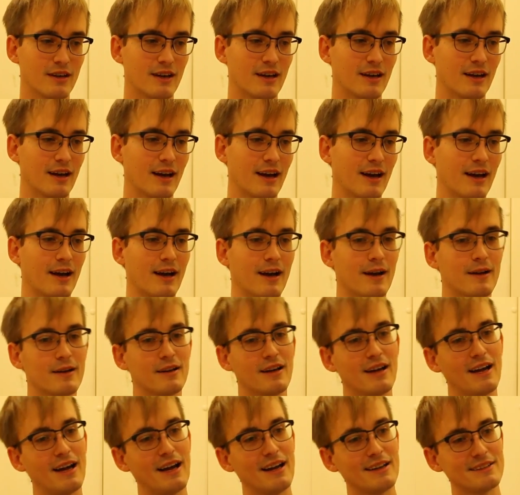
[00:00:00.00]

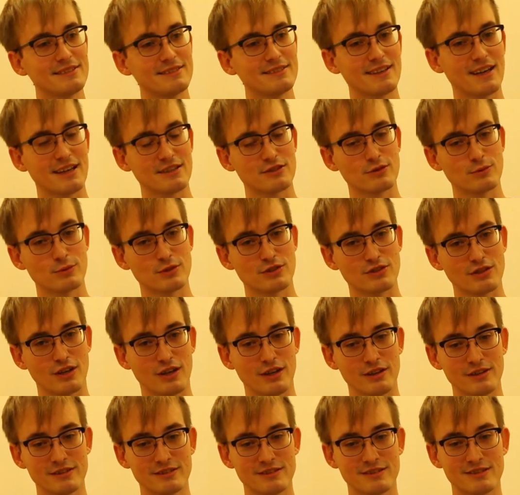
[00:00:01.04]
And as a
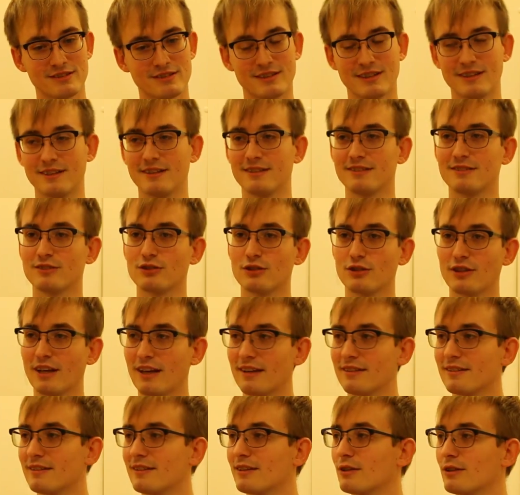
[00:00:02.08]
result,
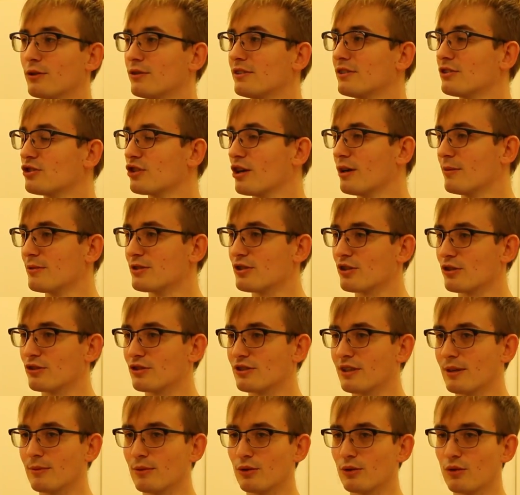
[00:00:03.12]
the German Social
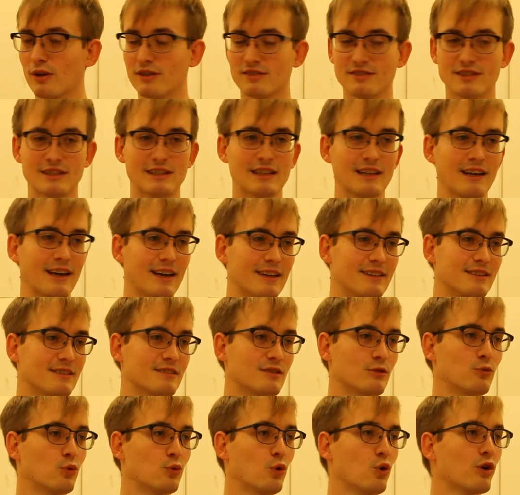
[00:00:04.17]
Democrats declared
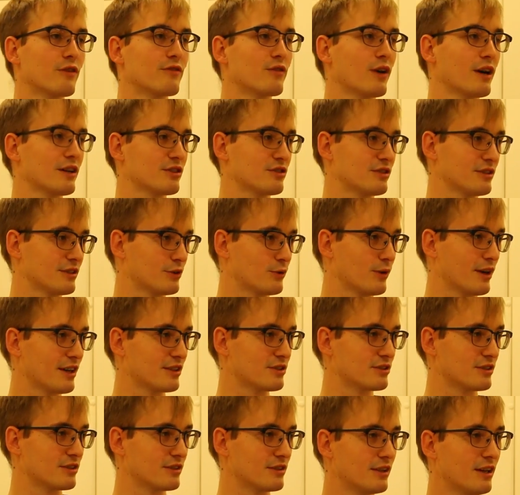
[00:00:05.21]
this a war of Russian
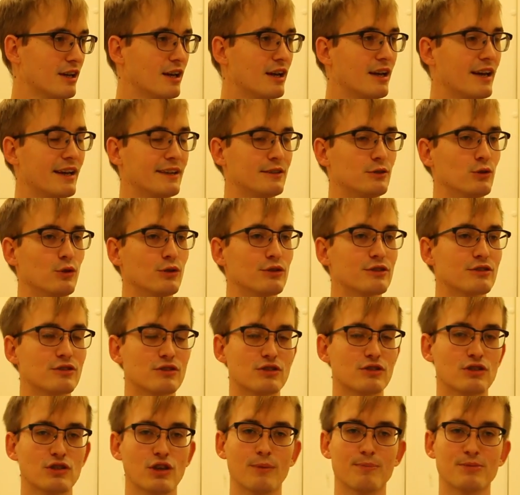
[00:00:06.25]
aggression in order to
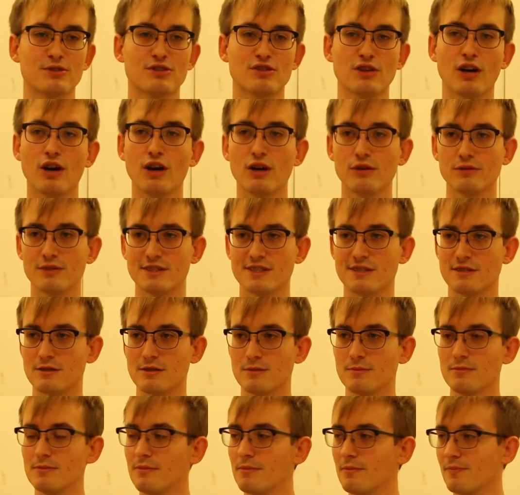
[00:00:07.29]
stop
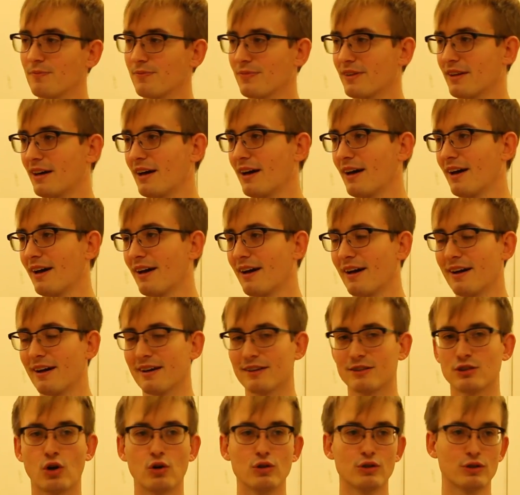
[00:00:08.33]
Tsarism
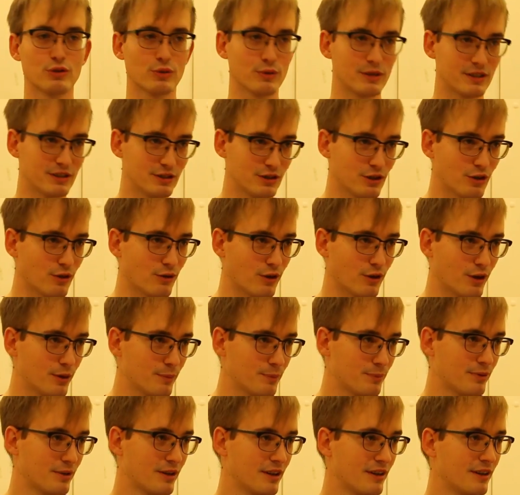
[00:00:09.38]
conquering
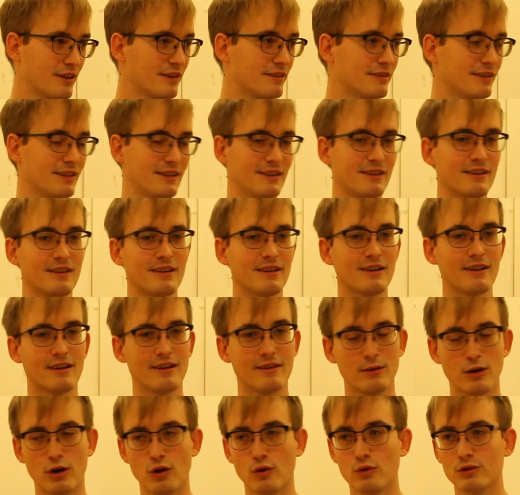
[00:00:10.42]
Europe, the
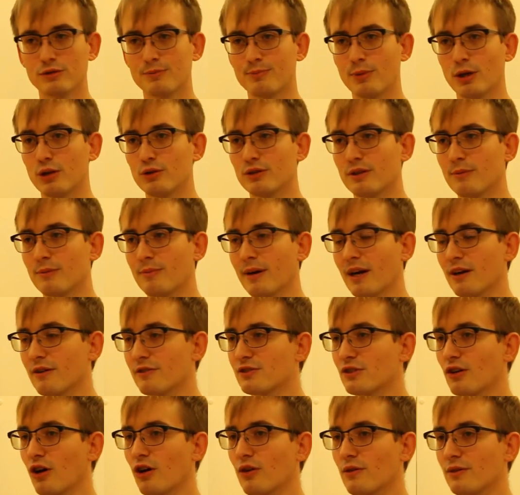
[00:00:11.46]
old bogeyman of
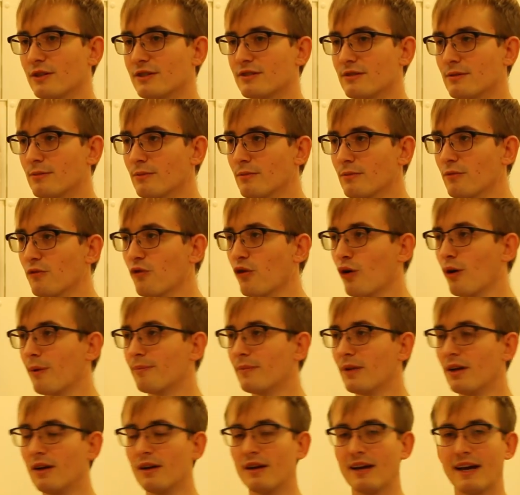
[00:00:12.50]
Tsarism
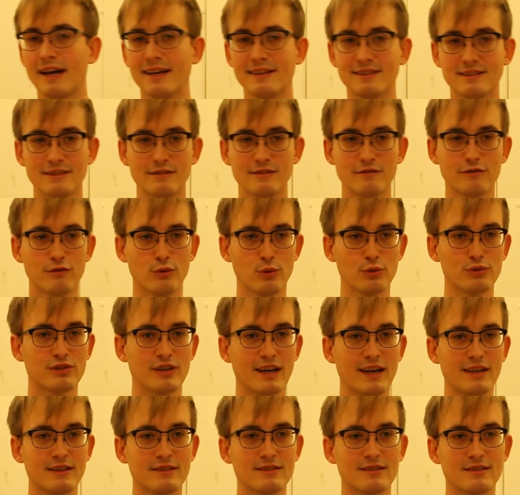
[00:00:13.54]
from
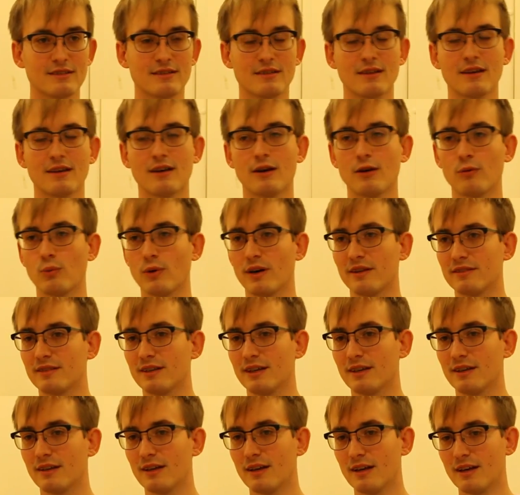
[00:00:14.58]
1848, when
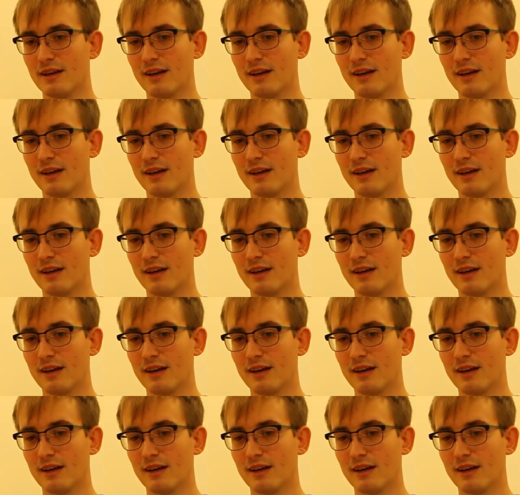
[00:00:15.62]
the